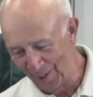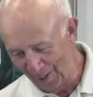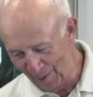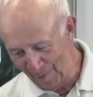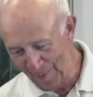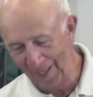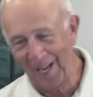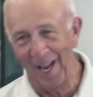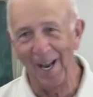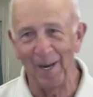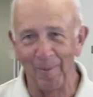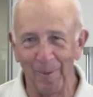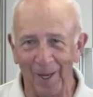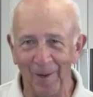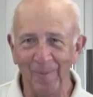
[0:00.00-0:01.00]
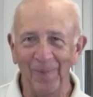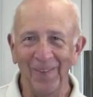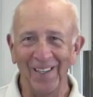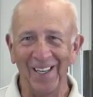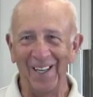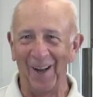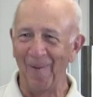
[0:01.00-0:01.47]
turning into a mechanic, bud. I'm
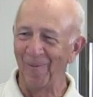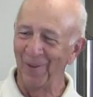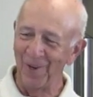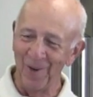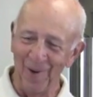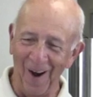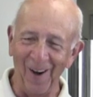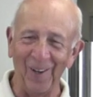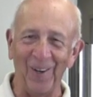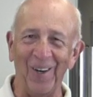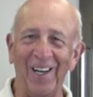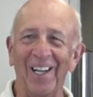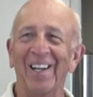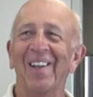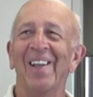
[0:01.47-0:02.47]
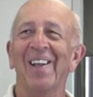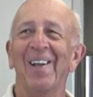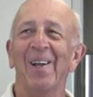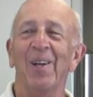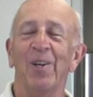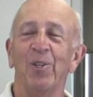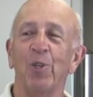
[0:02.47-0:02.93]
learning. Um, you are learning.
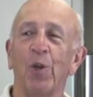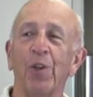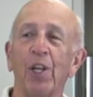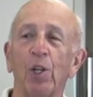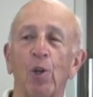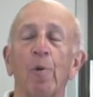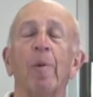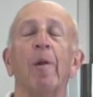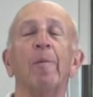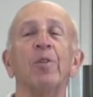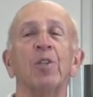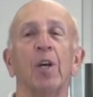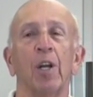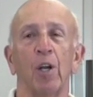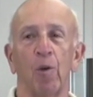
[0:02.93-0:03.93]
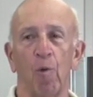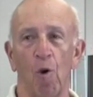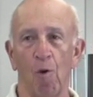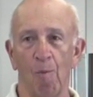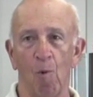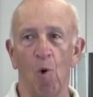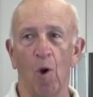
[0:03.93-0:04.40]
So the aluminum is going to
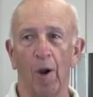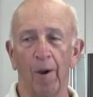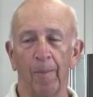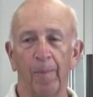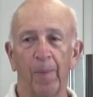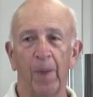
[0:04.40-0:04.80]
grow more.